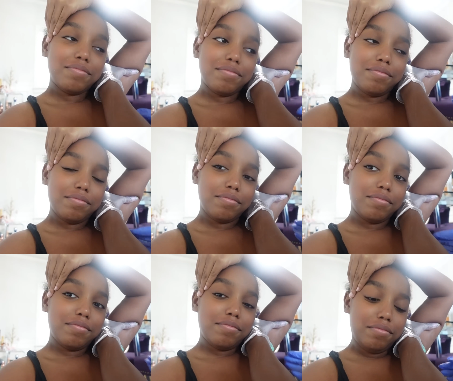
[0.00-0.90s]

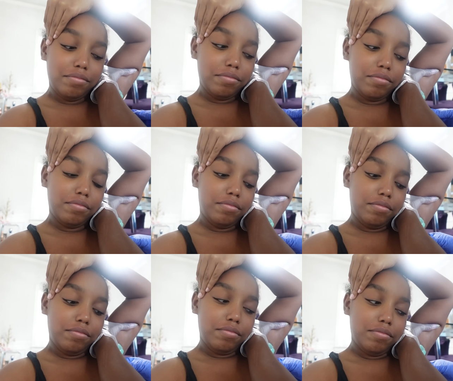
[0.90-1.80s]

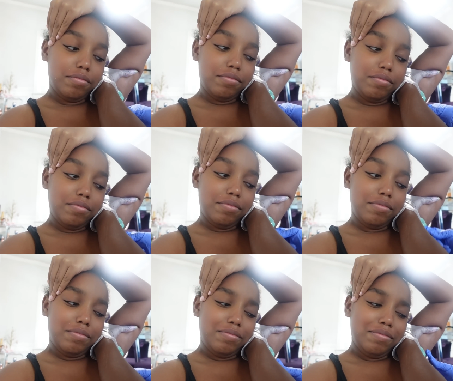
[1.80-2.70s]

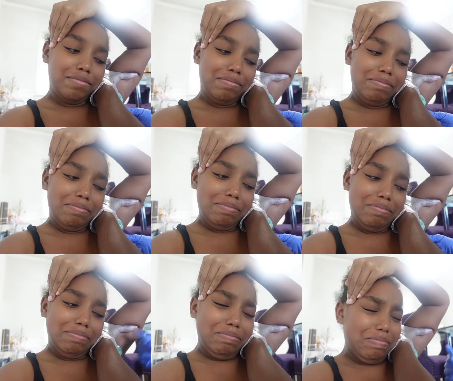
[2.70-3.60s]

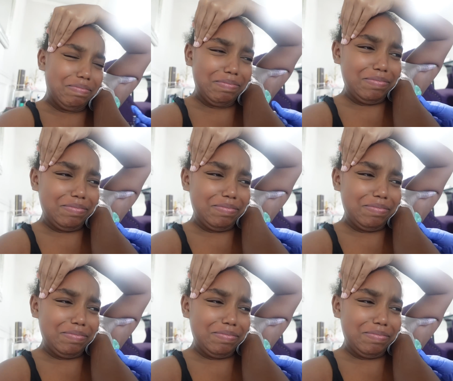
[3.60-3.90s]
(silence)